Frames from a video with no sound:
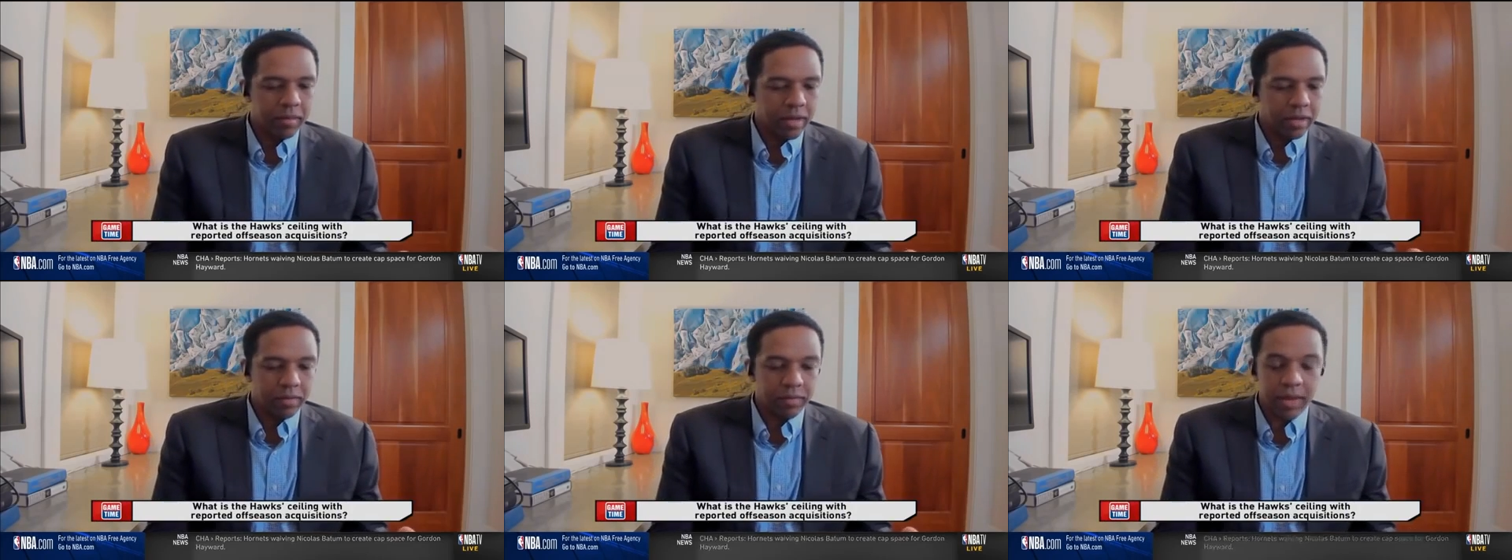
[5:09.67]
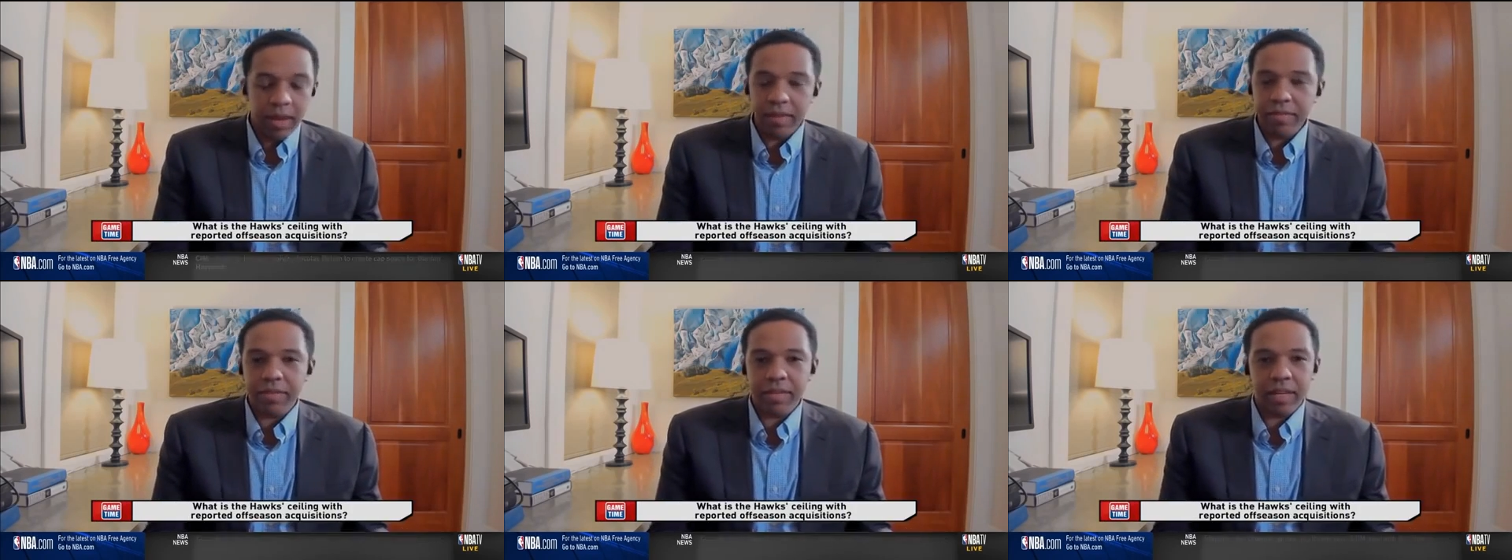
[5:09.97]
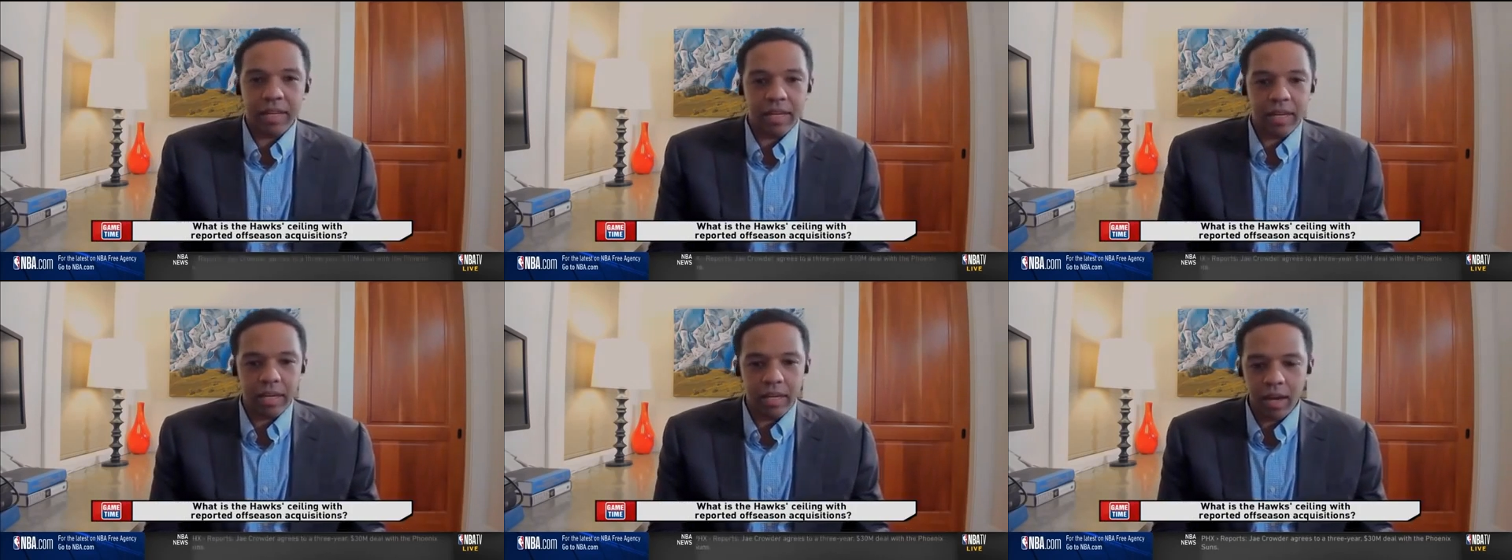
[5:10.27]
They've
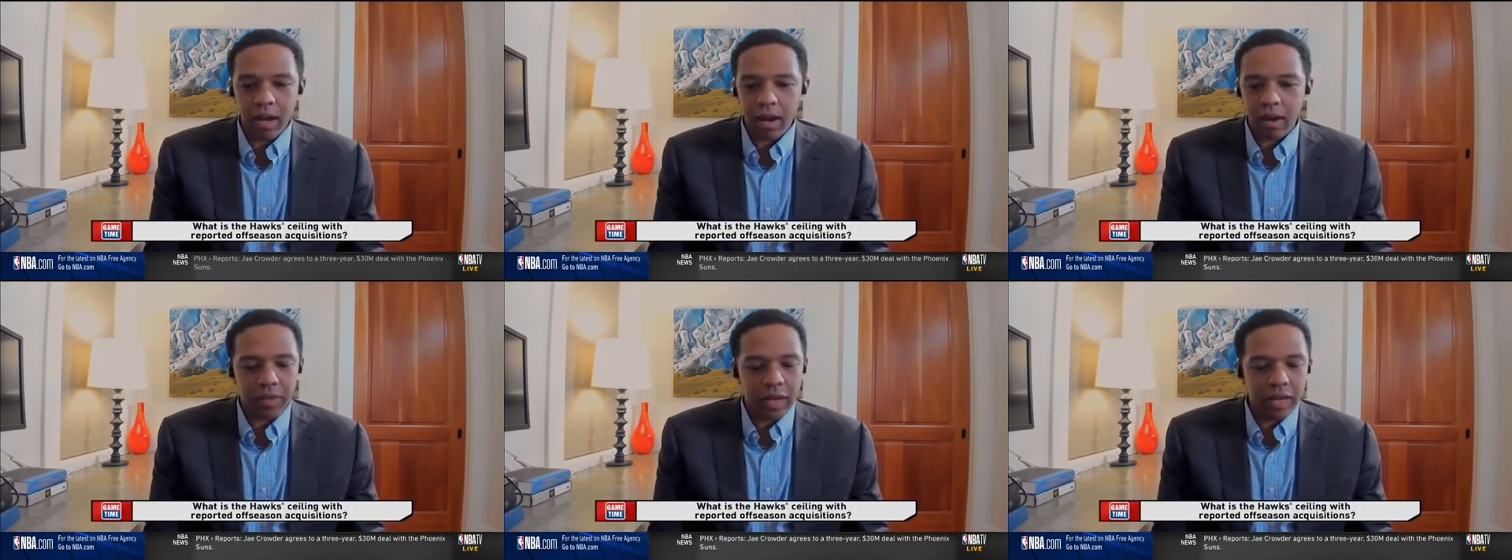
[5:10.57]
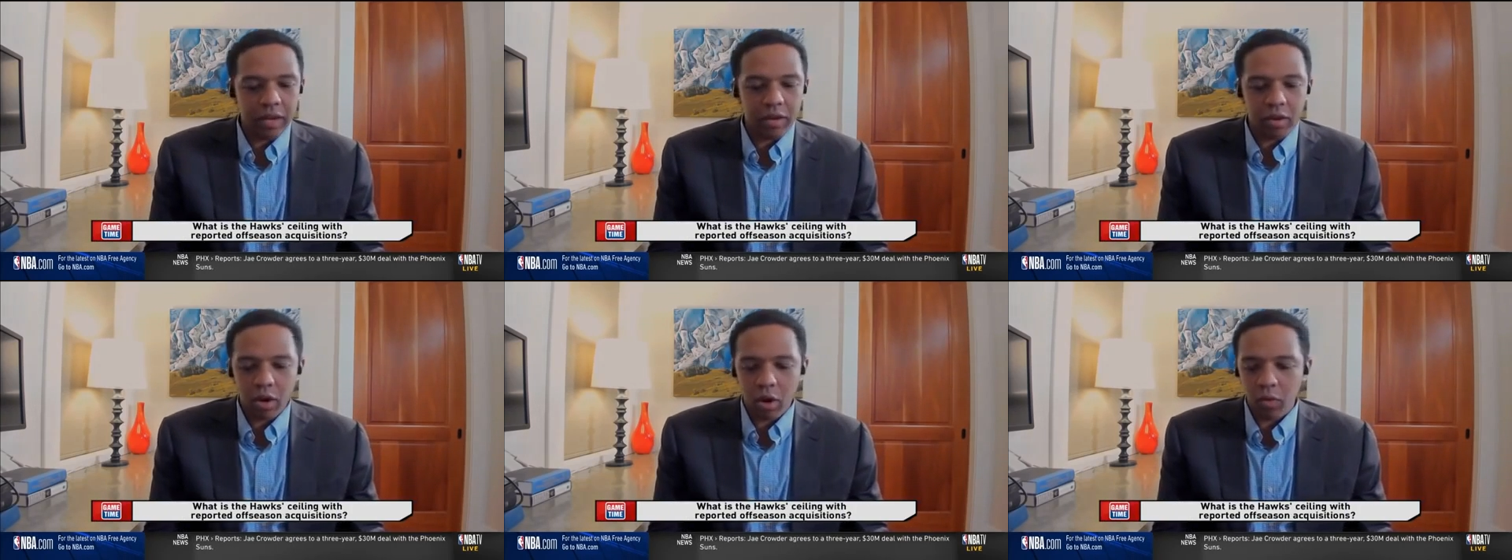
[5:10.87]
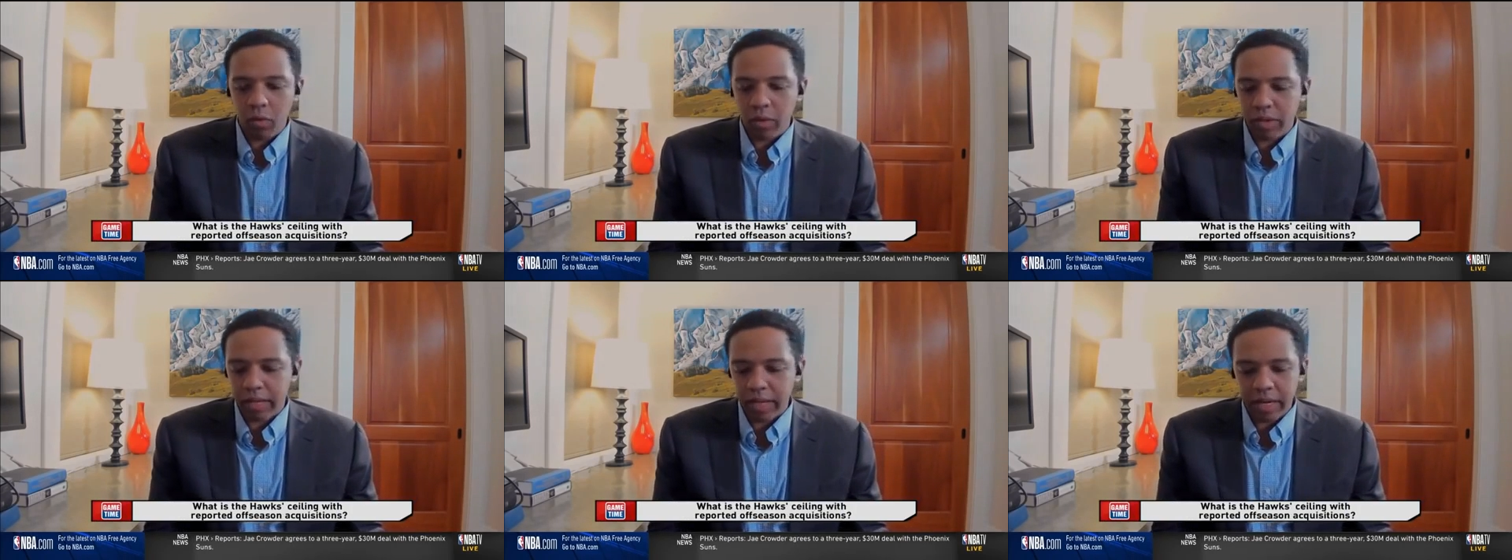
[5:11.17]
seen enough. They
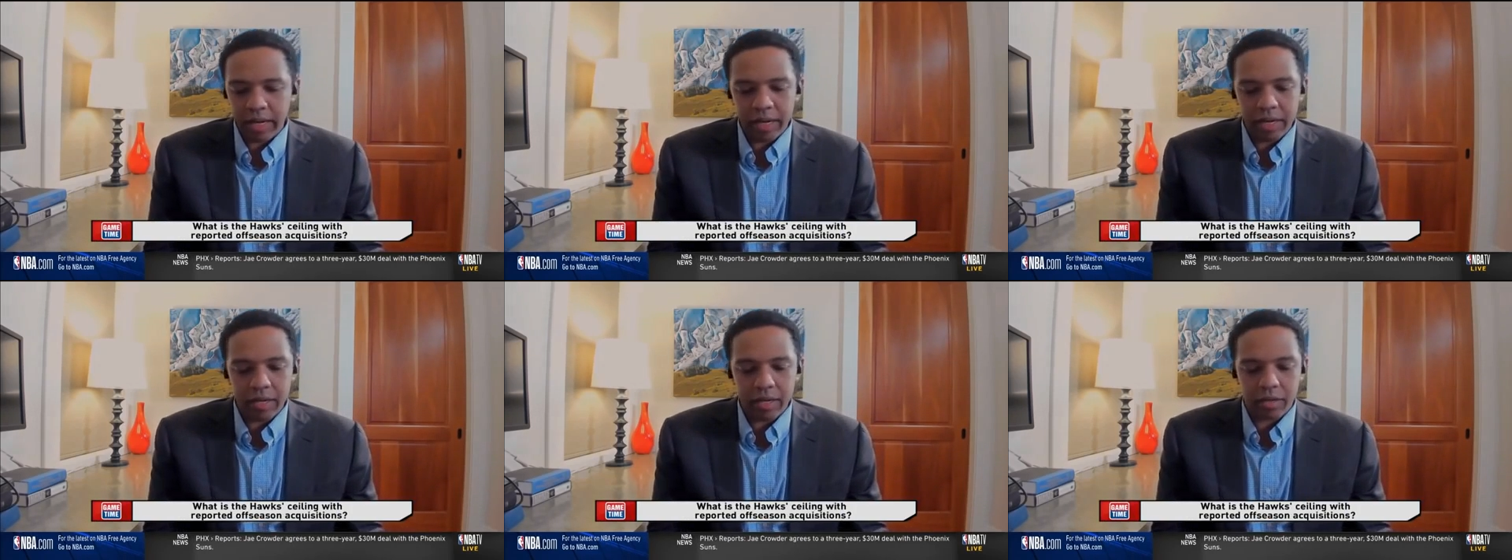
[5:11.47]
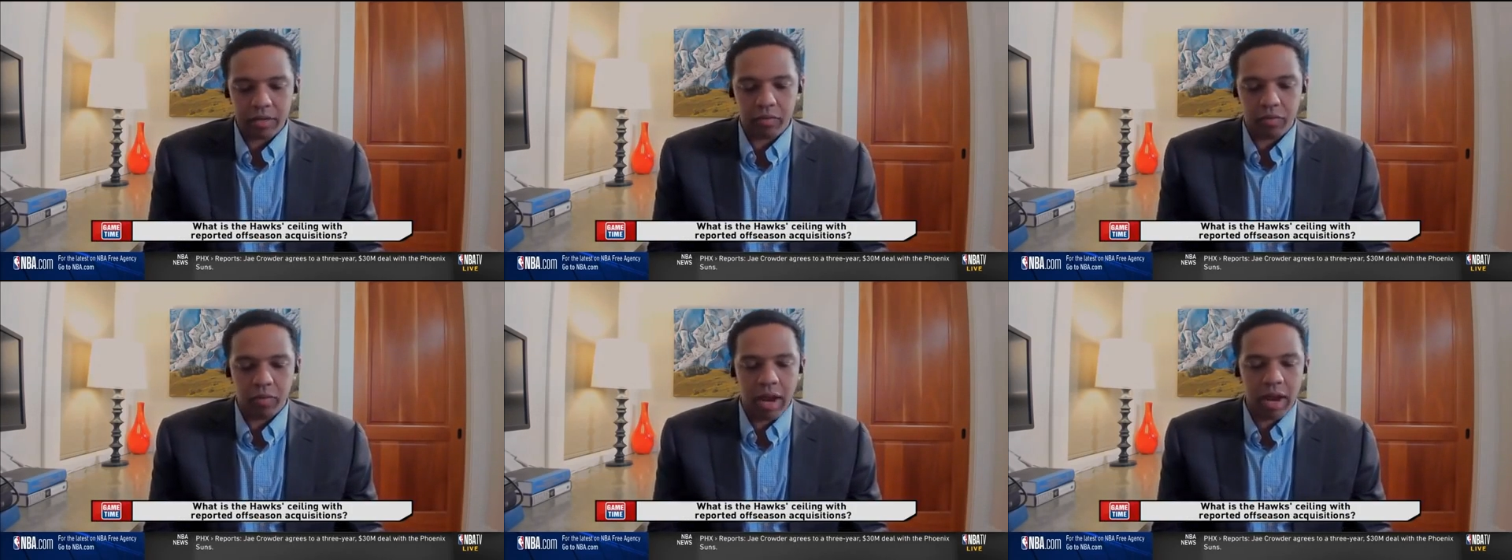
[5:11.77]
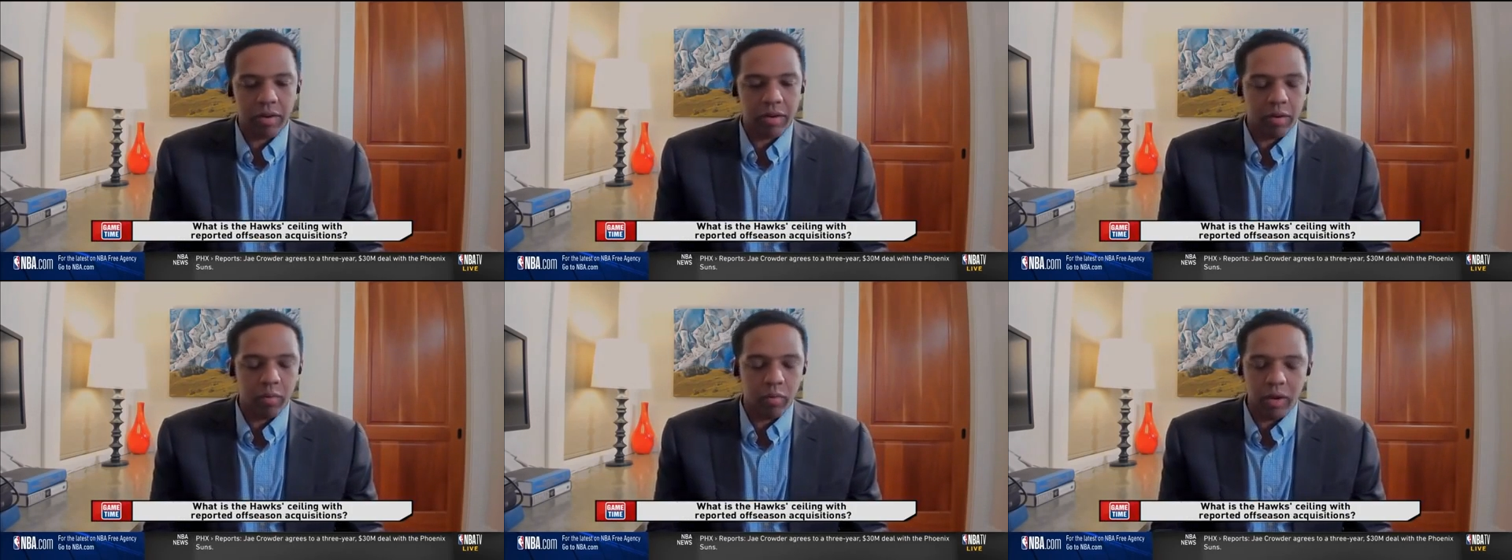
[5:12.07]
know what they need to
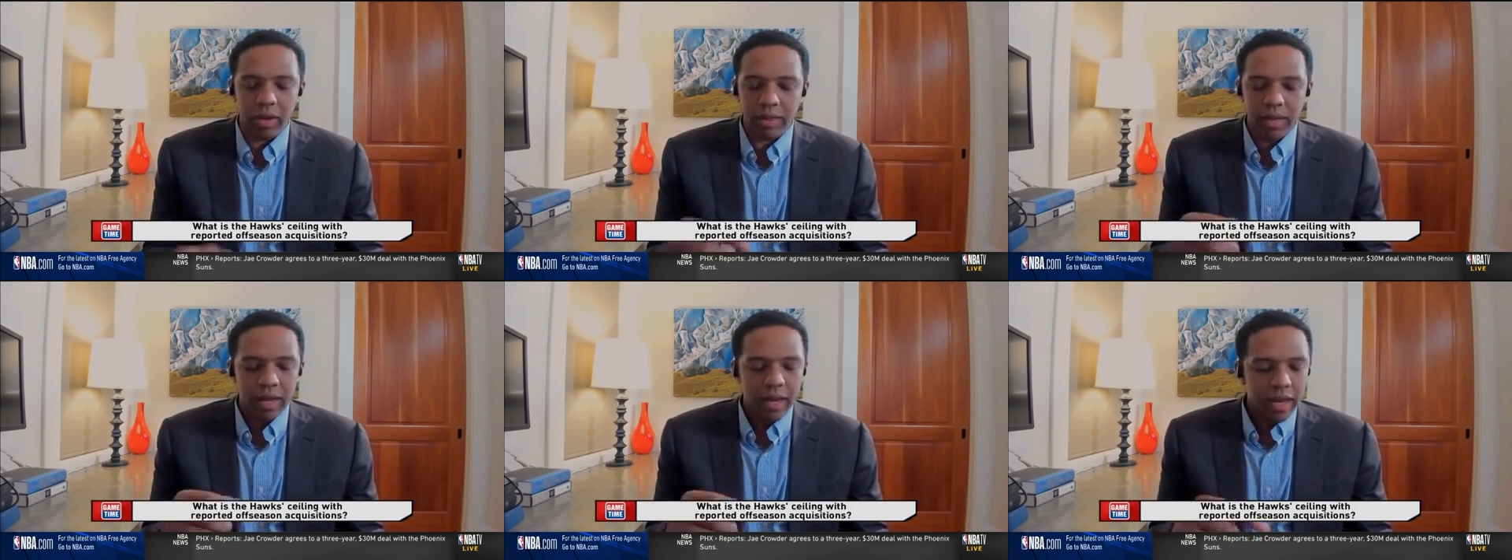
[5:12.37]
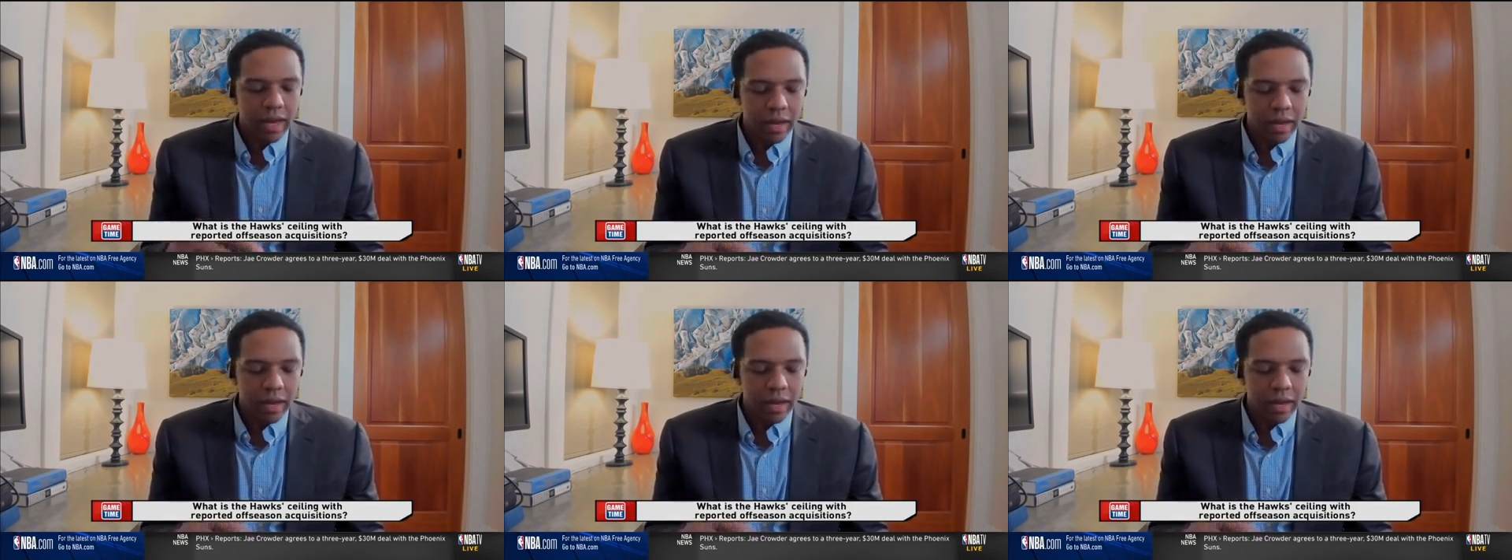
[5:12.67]
surround him with.